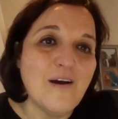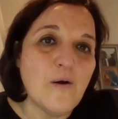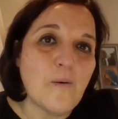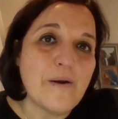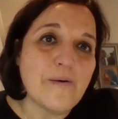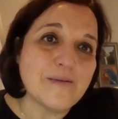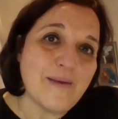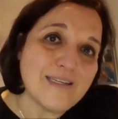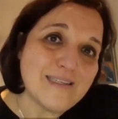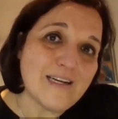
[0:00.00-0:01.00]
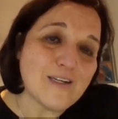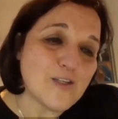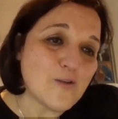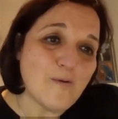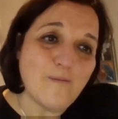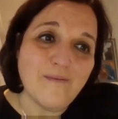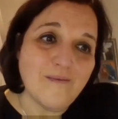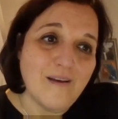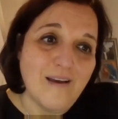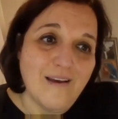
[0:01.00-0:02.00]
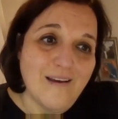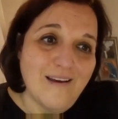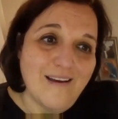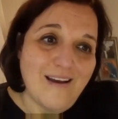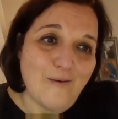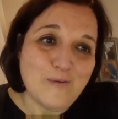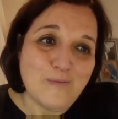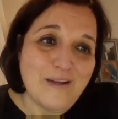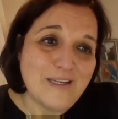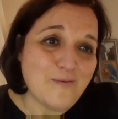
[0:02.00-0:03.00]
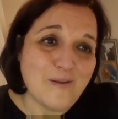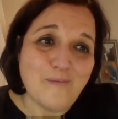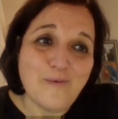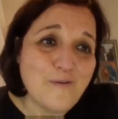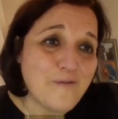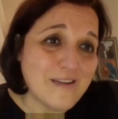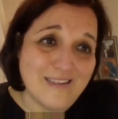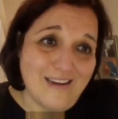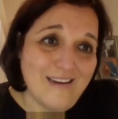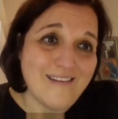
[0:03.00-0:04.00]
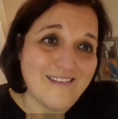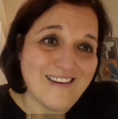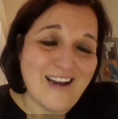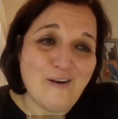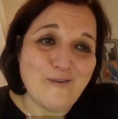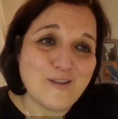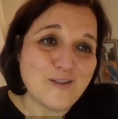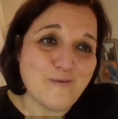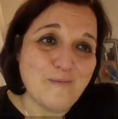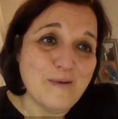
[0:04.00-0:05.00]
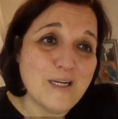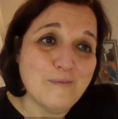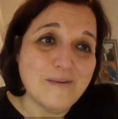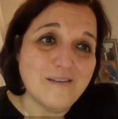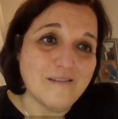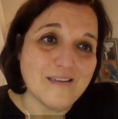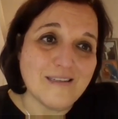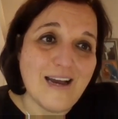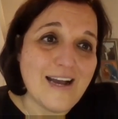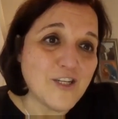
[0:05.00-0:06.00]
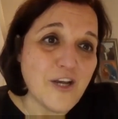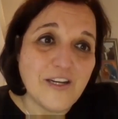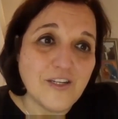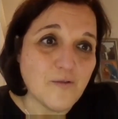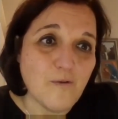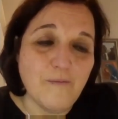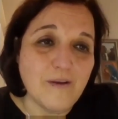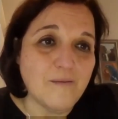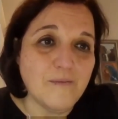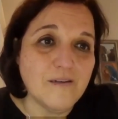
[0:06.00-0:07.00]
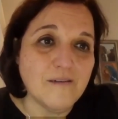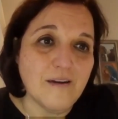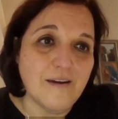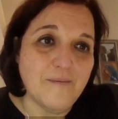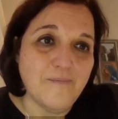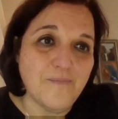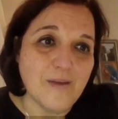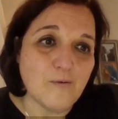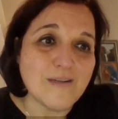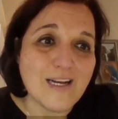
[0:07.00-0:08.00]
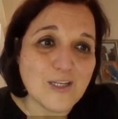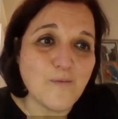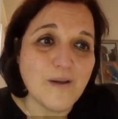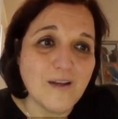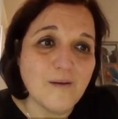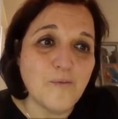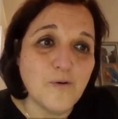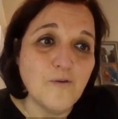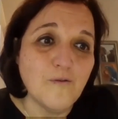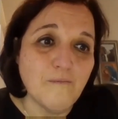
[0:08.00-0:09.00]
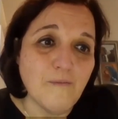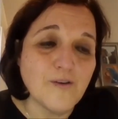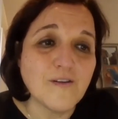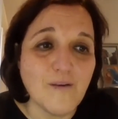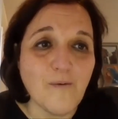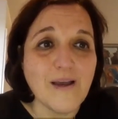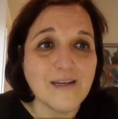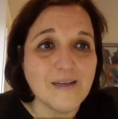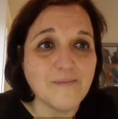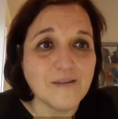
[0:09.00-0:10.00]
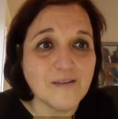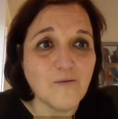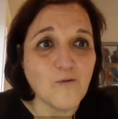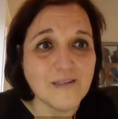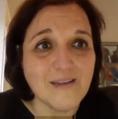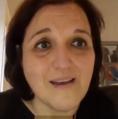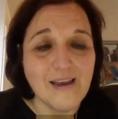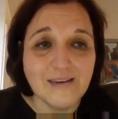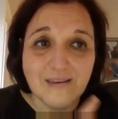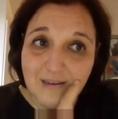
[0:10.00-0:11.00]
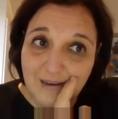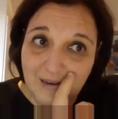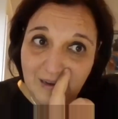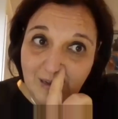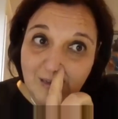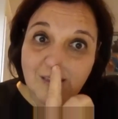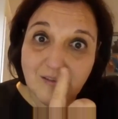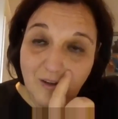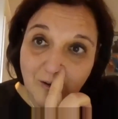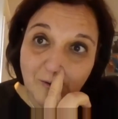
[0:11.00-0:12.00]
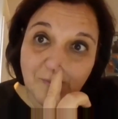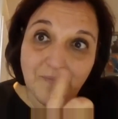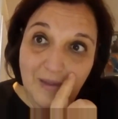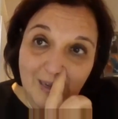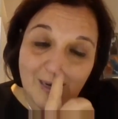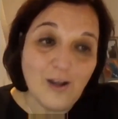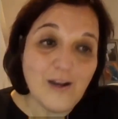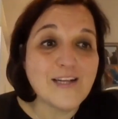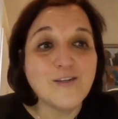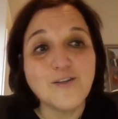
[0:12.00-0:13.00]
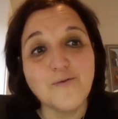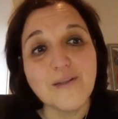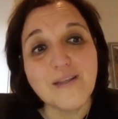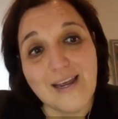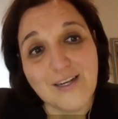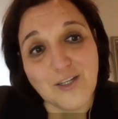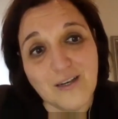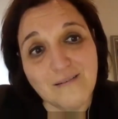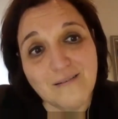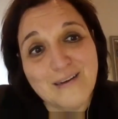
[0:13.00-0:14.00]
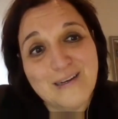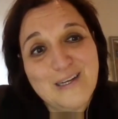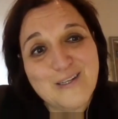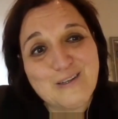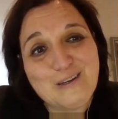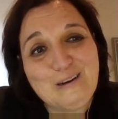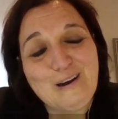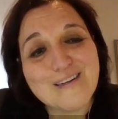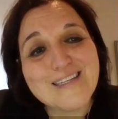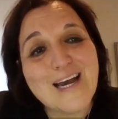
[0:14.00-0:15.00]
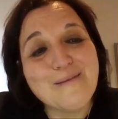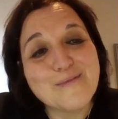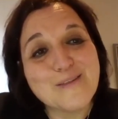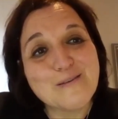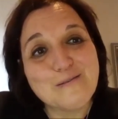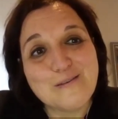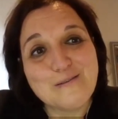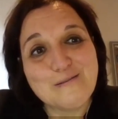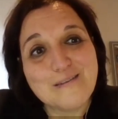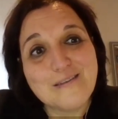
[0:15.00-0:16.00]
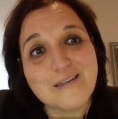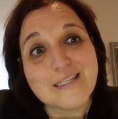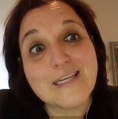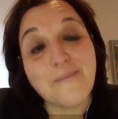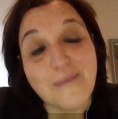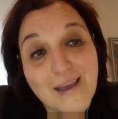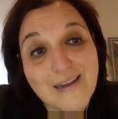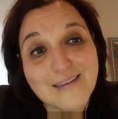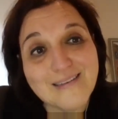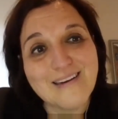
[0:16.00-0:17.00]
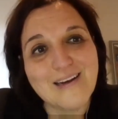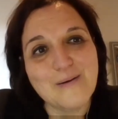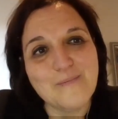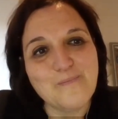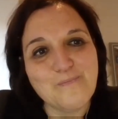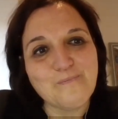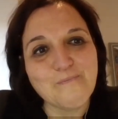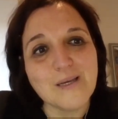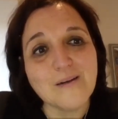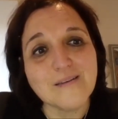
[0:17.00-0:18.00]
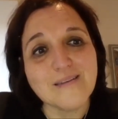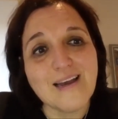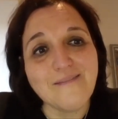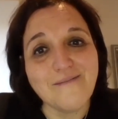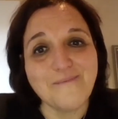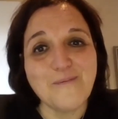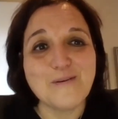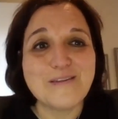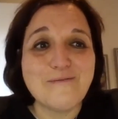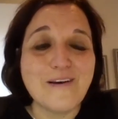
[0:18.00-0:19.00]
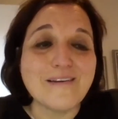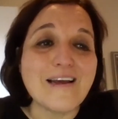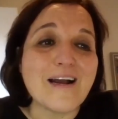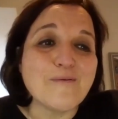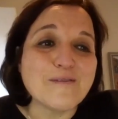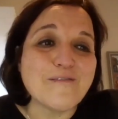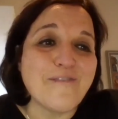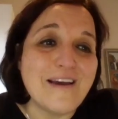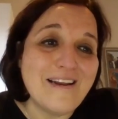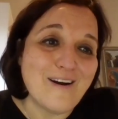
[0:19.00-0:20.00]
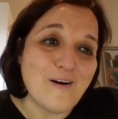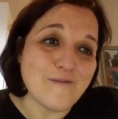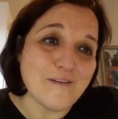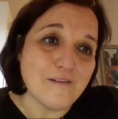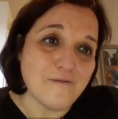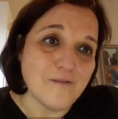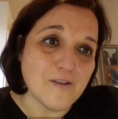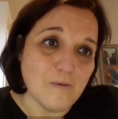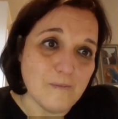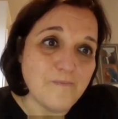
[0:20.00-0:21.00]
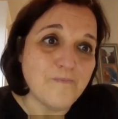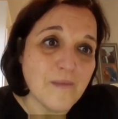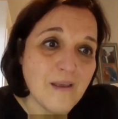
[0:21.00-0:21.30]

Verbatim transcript: Whereas my second swim, I was blessed with a perfect day. The currents were minimal. The tide changes were minimal. Um, it was like swimming in a pool most of the except towards the end. So a lot had to do with nature. Took a long time to to to accept that, um, because I personally felt like I was a failure after the first swim.